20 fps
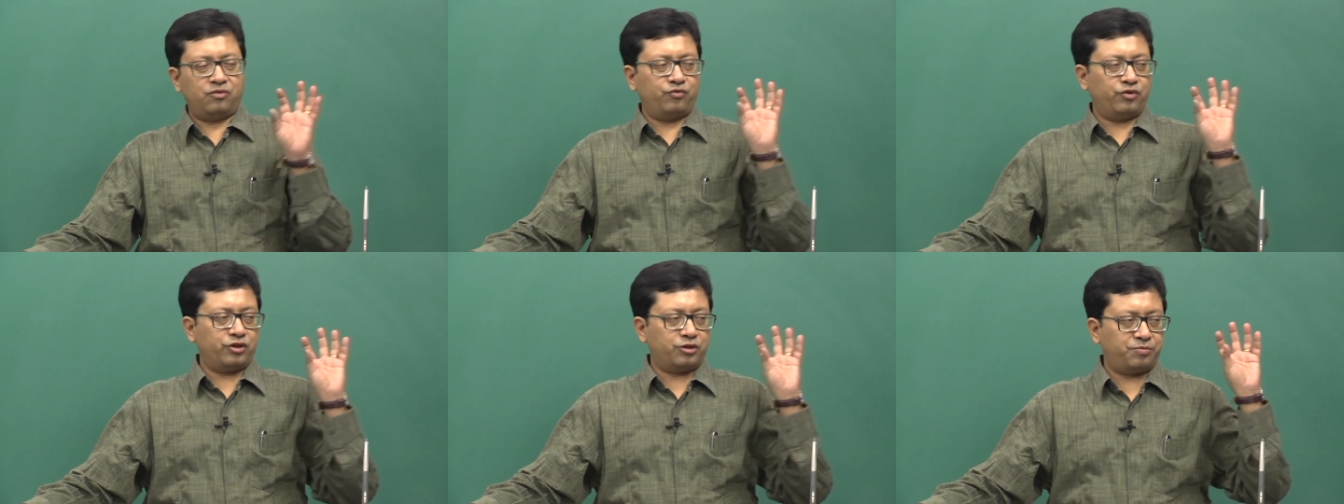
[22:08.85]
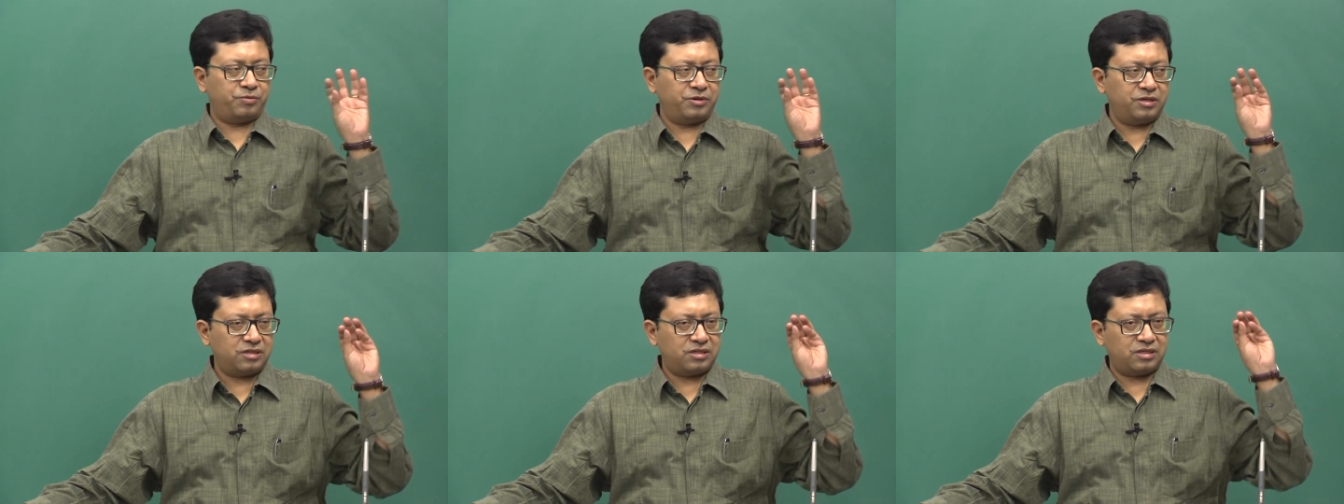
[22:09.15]

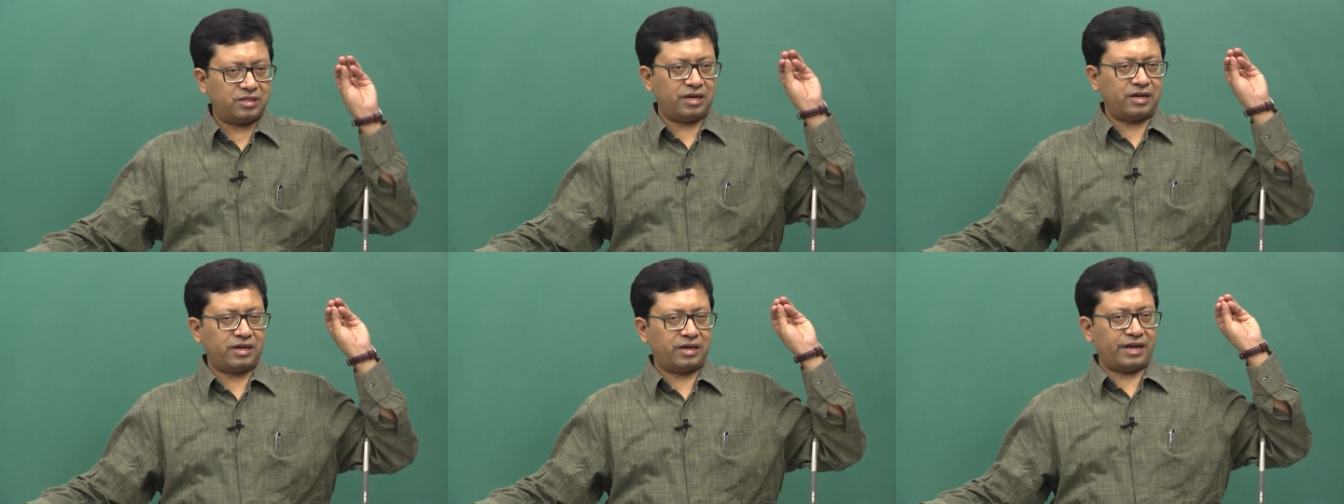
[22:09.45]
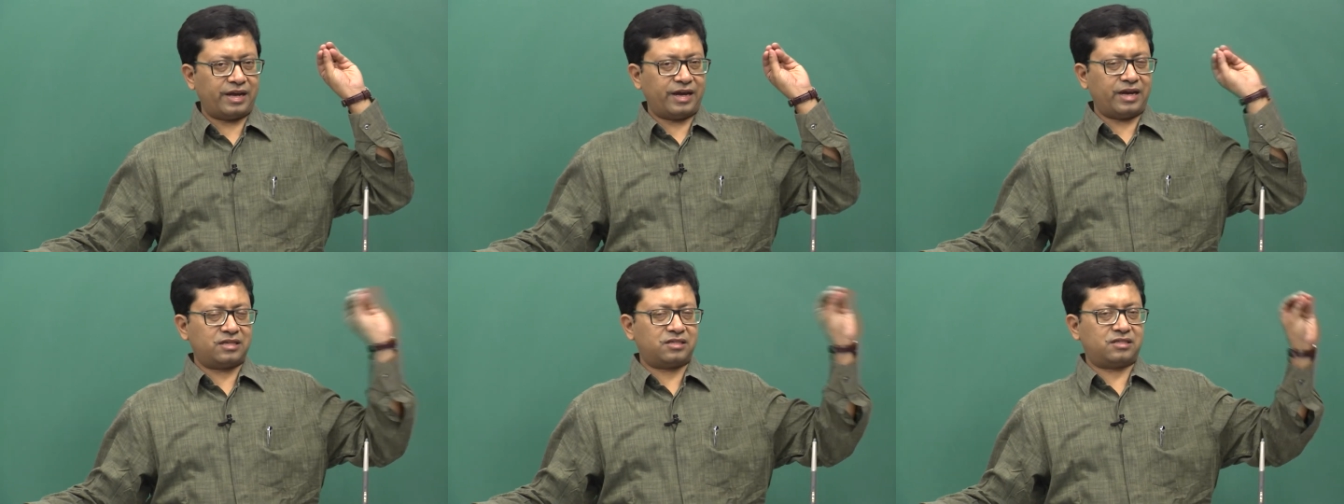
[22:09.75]
which means that
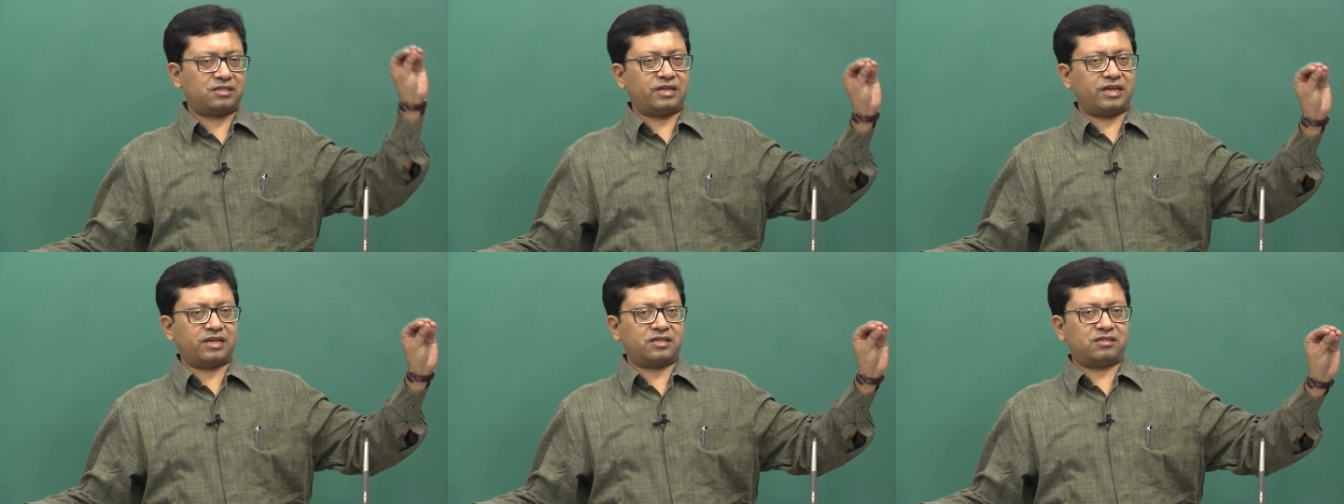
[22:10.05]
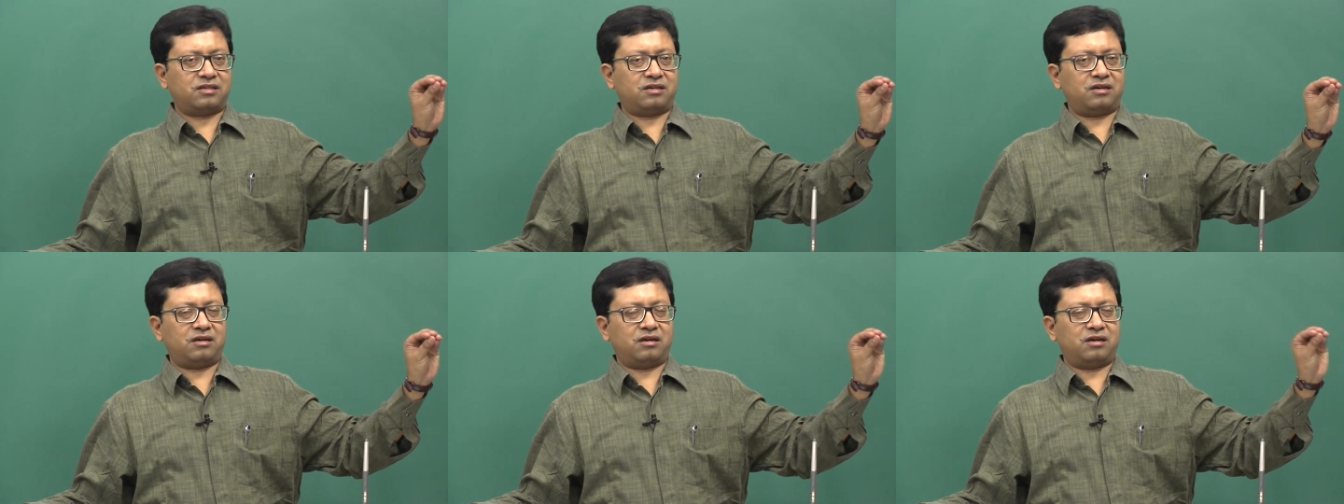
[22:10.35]
x
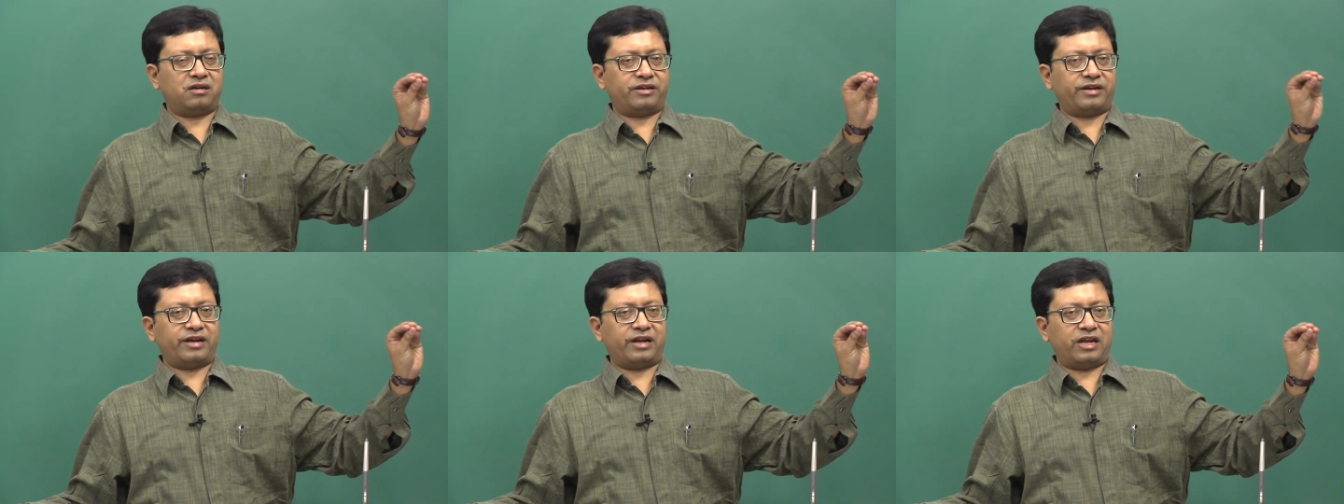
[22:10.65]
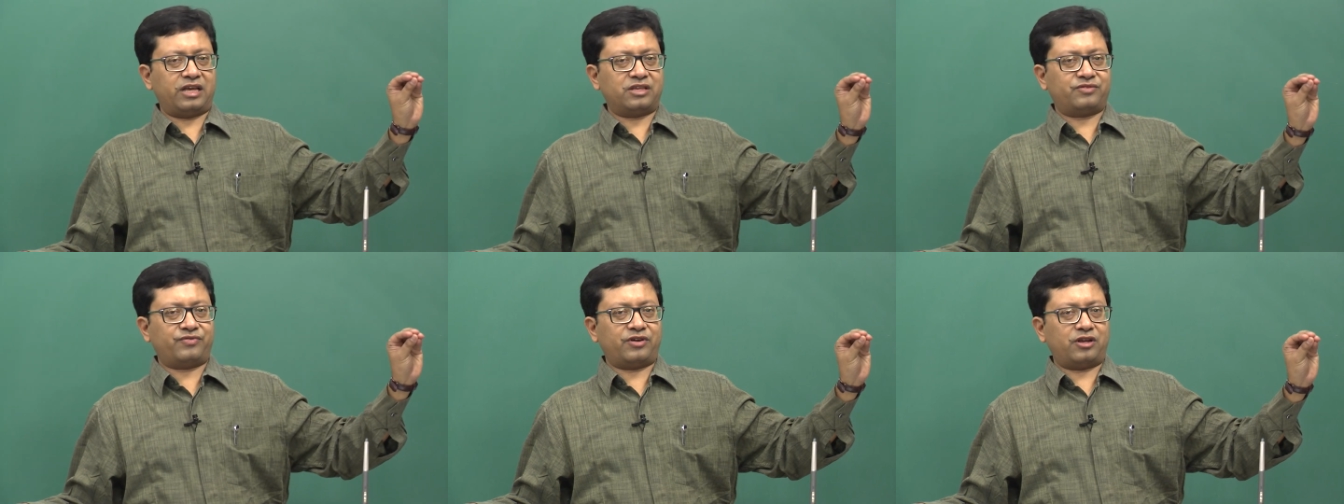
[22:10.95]
takes a
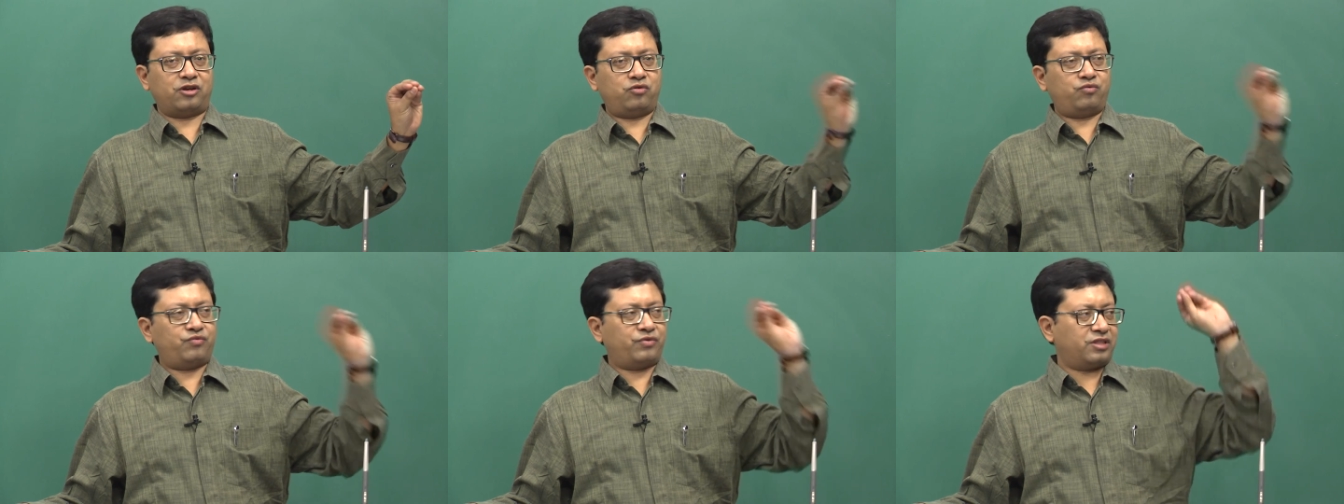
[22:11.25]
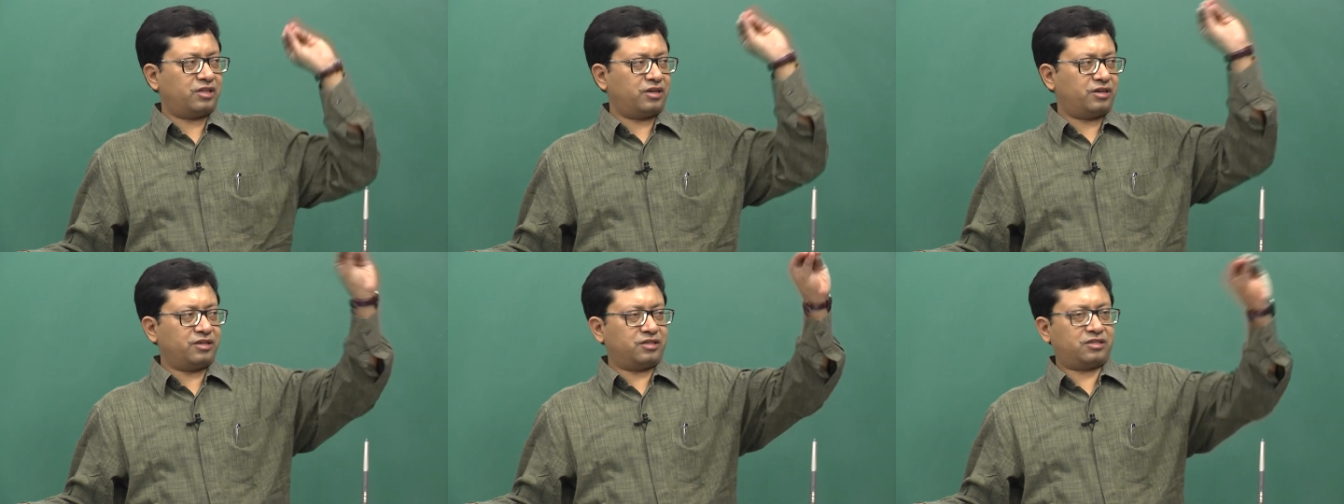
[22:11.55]
realized value,
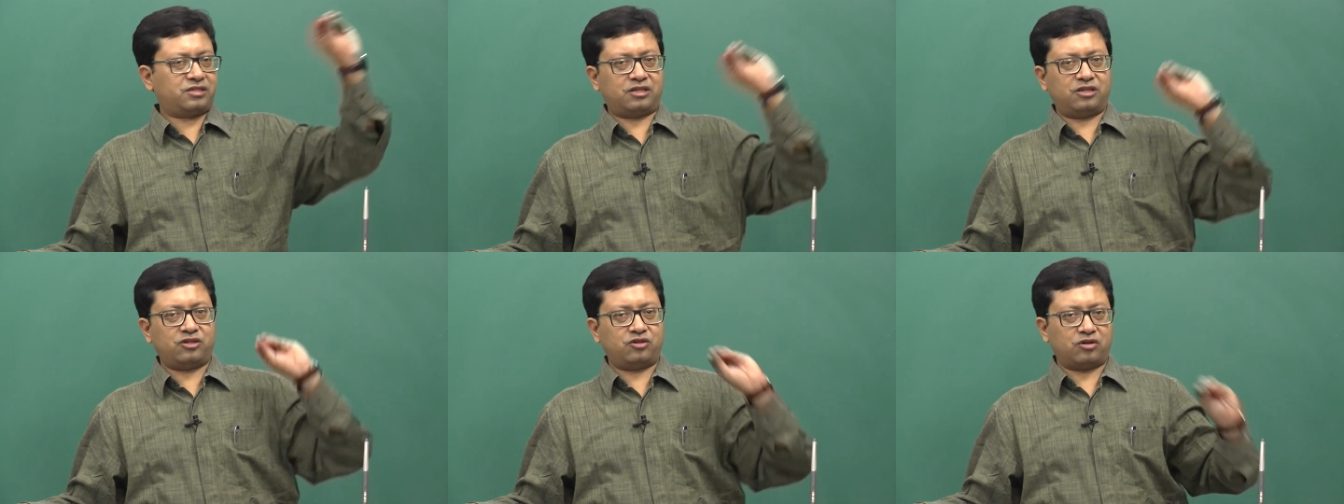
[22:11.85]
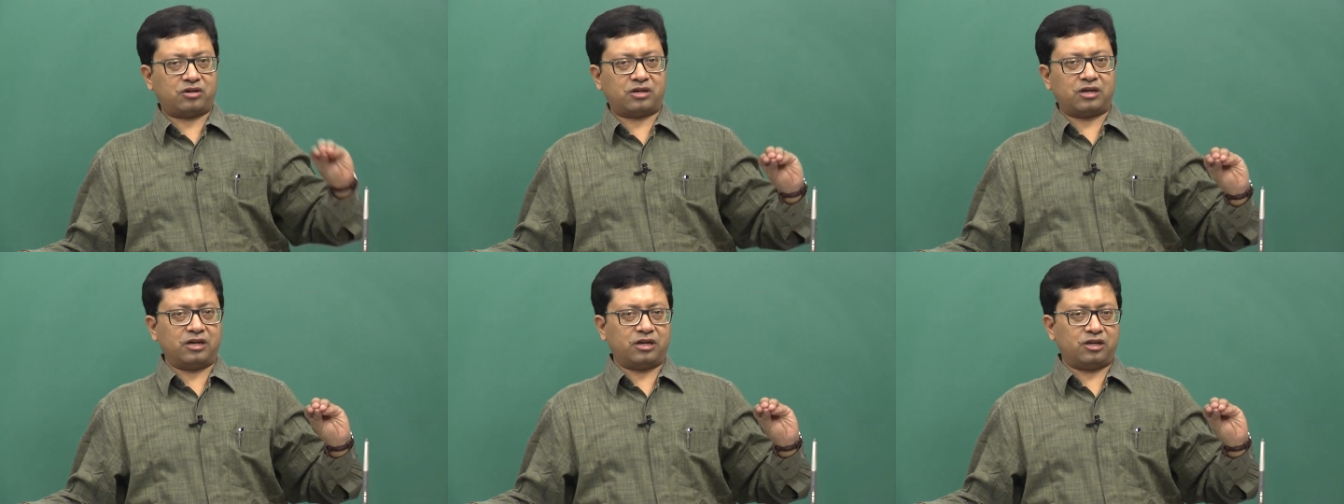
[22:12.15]
whether discrete
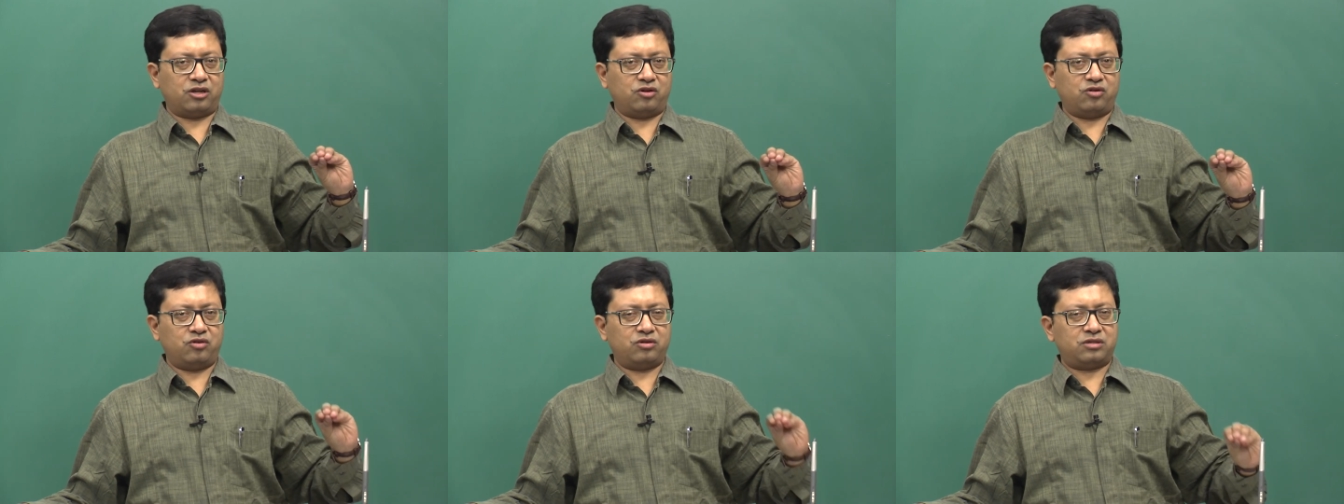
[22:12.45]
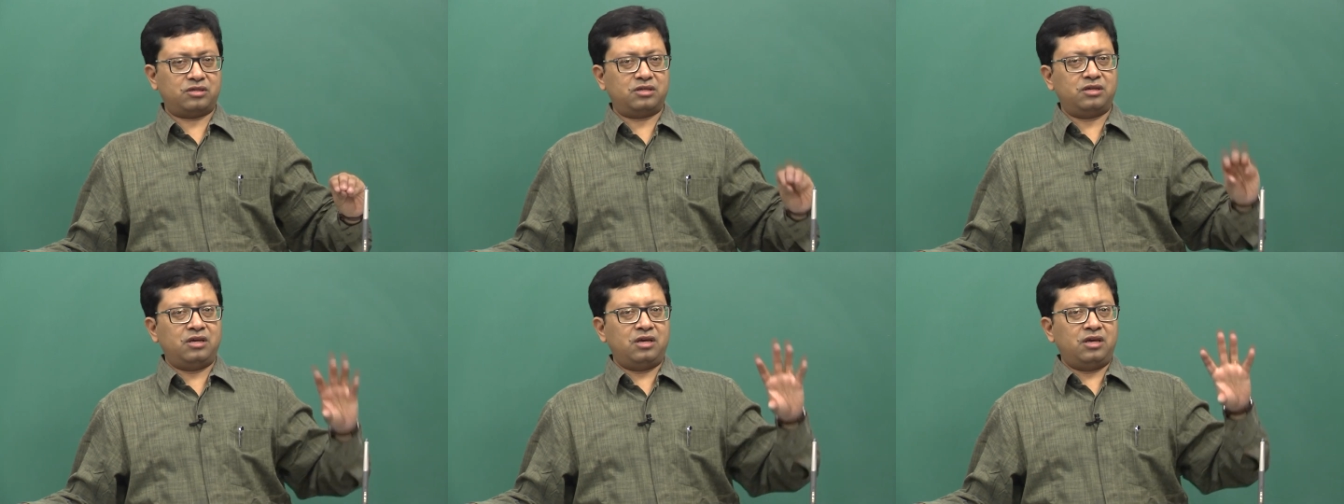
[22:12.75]
or continuous.